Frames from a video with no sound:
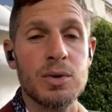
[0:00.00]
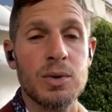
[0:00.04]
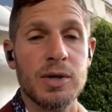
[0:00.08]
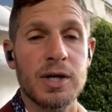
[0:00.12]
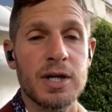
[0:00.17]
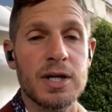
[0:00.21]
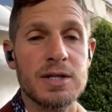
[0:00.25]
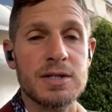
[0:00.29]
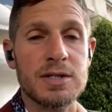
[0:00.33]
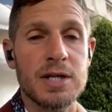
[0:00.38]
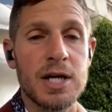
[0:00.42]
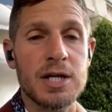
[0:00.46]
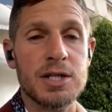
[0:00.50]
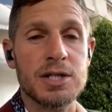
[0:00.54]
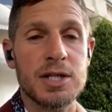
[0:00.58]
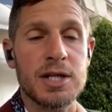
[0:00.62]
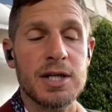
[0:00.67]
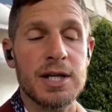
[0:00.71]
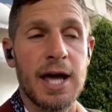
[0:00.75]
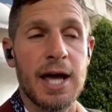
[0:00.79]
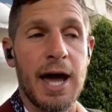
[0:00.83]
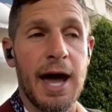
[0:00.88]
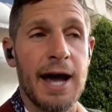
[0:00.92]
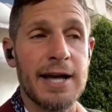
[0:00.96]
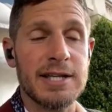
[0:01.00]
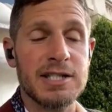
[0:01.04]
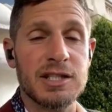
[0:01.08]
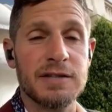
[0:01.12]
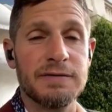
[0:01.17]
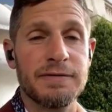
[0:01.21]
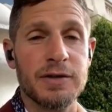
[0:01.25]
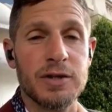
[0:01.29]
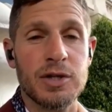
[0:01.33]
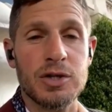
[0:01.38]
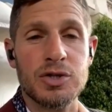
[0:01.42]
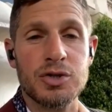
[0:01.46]
to the organization,
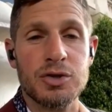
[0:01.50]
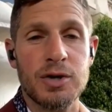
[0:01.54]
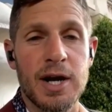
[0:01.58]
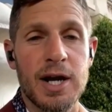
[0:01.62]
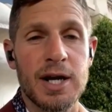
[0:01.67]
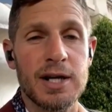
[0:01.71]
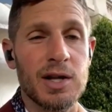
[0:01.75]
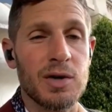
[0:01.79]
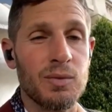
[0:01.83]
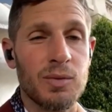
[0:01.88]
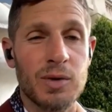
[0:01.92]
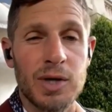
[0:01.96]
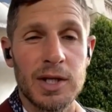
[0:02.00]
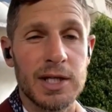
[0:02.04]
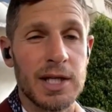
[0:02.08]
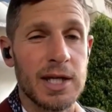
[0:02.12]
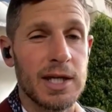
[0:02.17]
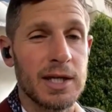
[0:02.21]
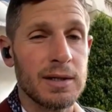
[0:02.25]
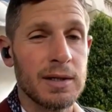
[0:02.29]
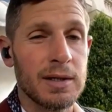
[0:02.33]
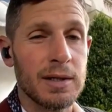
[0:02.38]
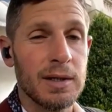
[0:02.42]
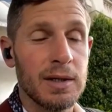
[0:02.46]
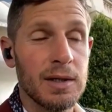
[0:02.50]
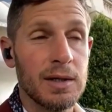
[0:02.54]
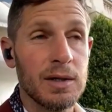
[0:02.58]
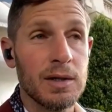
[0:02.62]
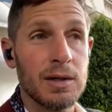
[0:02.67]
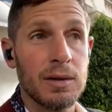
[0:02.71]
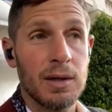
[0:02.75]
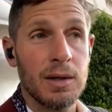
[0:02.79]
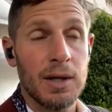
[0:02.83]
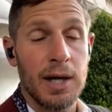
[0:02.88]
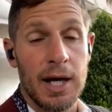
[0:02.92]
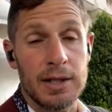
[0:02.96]
asked for the trade, and really,
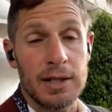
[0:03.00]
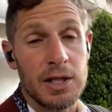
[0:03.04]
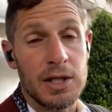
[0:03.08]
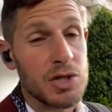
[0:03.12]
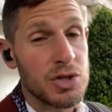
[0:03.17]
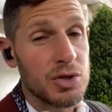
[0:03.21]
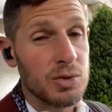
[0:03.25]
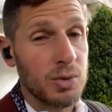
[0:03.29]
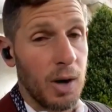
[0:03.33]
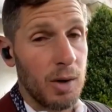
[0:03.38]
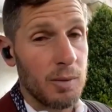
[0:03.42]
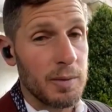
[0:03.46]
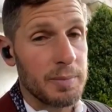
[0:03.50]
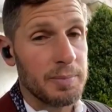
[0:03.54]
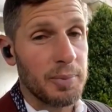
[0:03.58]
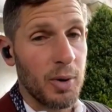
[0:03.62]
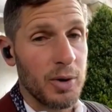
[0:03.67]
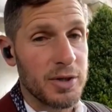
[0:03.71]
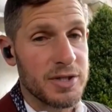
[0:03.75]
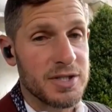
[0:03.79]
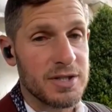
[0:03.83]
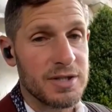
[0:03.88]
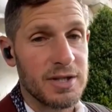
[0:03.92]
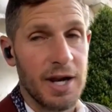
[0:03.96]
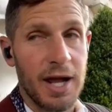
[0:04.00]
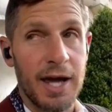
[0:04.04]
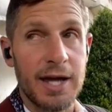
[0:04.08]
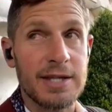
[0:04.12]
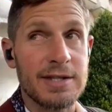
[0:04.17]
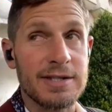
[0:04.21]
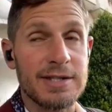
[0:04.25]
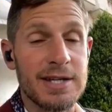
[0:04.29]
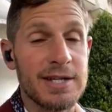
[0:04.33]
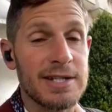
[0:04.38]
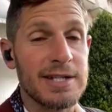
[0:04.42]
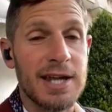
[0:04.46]
at least to our reports today,
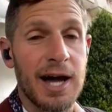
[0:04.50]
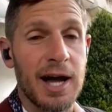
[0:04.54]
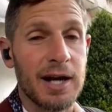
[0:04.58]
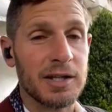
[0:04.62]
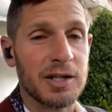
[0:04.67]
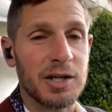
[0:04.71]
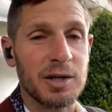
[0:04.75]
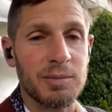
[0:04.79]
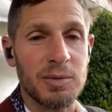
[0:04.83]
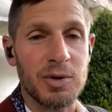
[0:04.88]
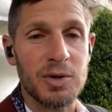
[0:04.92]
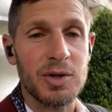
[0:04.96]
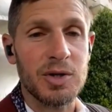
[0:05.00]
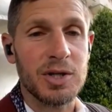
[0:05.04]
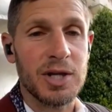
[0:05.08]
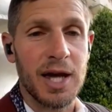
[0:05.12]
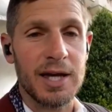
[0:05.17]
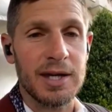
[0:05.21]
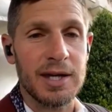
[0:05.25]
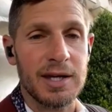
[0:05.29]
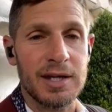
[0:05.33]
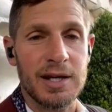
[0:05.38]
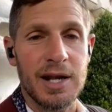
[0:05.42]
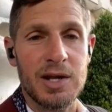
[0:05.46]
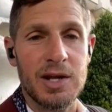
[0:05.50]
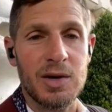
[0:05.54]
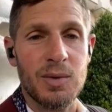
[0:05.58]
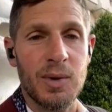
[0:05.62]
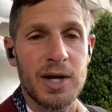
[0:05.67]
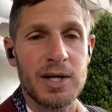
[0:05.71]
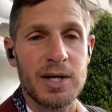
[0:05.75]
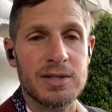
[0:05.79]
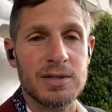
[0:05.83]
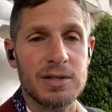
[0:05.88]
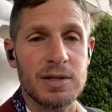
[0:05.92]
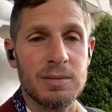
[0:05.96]
did not communicate in any
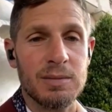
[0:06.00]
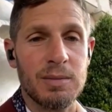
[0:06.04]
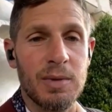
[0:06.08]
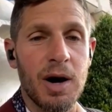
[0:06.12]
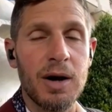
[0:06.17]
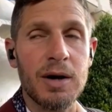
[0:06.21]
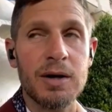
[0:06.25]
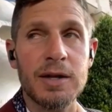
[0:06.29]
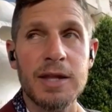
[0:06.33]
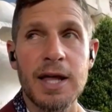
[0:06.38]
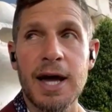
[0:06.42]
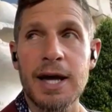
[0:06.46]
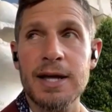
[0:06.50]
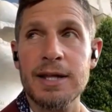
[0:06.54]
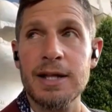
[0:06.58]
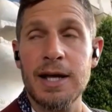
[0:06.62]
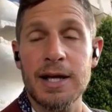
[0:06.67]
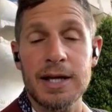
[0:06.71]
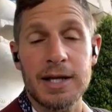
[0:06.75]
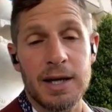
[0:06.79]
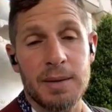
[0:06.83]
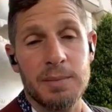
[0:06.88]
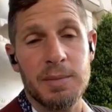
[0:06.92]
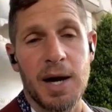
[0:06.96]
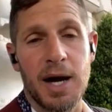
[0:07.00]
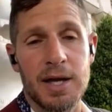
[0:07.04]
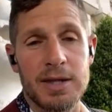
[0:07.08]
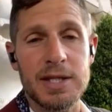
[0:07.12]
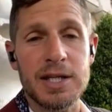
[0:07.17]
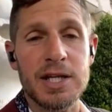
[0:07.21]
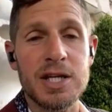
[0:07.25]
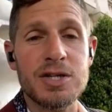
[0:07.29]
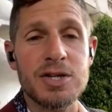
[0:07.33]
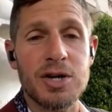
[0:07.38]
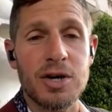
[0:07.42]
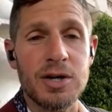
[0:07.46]
way to Lamar that I, I
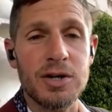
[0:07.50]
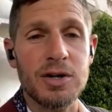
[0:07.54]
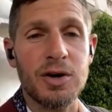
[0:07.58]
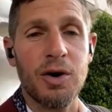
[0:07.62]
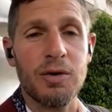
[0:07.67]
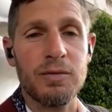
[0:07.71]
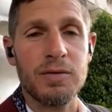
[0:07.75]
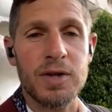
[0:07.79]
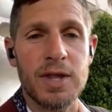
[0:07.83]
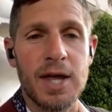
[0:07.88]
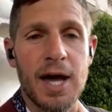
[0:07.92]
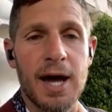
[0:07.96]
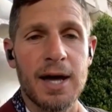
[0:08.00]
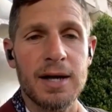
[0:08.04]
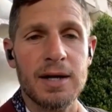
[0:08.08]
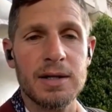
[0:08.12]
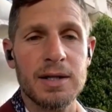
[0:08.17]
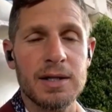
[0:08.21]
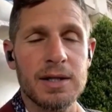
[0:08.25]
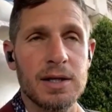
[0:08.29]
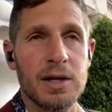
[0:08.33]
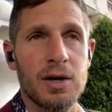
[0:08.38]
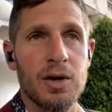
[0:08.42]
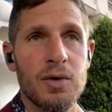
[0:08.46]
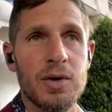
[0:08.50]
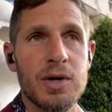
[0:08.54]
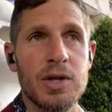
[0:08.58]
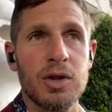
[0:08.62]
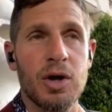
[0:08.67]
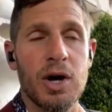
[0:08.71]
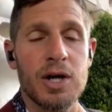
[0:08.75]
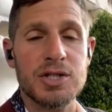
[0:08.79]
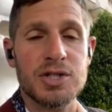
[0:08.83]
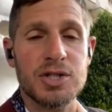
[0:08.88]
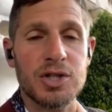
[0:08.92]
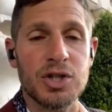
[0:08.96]
think he's hurt over that. You know, he
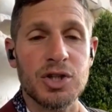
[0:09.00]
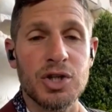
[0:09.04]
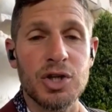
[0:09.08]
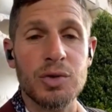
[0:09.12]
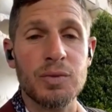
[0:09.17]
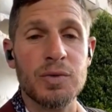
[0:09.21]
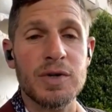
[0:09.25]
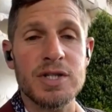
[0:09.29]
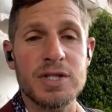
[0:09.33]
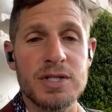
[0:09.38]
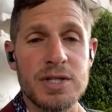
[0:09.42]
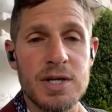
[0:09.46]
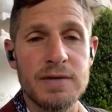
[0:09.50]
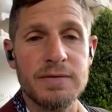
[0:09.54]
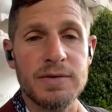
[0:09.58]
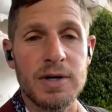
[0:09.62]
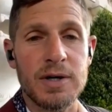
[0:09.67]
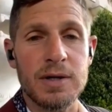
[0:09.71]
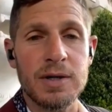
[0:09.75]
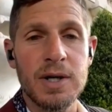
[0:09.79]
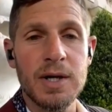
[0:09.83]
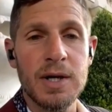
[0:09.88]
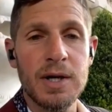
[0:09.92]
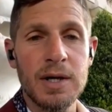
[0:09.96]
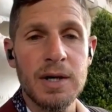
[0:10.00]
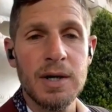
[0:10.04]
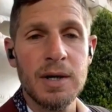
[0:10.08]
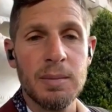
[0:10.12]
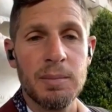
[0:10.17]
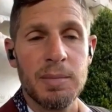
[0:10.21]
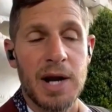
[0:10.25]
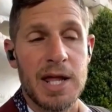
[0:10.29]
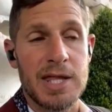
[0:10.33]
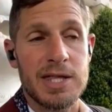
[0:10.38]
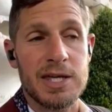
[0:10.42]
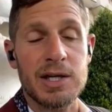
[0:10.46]
lost a good receiver,
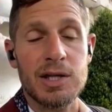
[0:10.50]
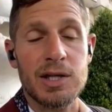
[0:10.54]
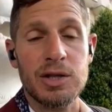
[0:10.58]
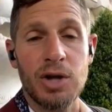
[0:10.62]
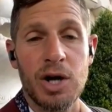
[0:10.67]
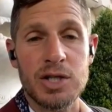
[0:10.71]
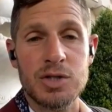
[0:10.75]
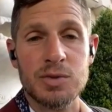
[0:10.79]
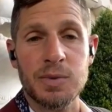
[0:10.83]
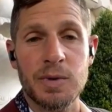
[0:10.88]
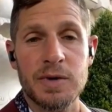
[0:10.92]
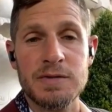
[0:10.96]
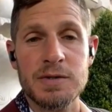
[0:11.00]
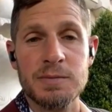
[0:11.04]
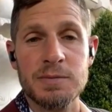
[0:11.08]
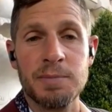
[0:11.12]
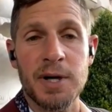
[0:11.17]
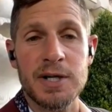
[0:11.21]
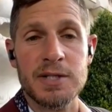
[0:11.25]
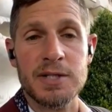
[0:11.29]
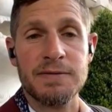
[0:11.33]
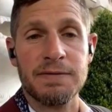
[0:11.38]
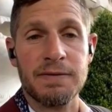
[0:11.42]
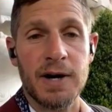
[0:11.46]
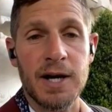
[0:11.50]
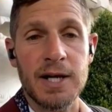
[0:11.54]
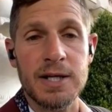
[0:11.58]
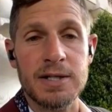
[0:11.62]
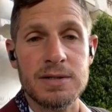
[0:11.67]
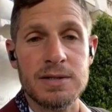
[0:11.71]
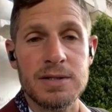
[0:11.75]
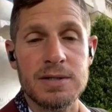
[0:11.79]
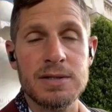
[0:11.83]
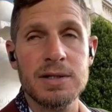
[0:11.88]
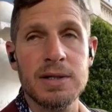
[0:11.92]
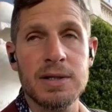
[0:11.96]
but I think he lost one of his best
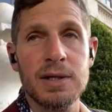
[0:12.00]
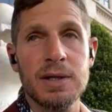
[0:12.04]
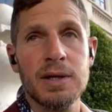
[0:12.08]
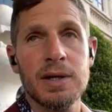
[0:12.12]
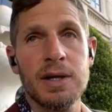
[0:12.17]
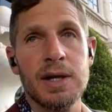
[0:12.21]
friends.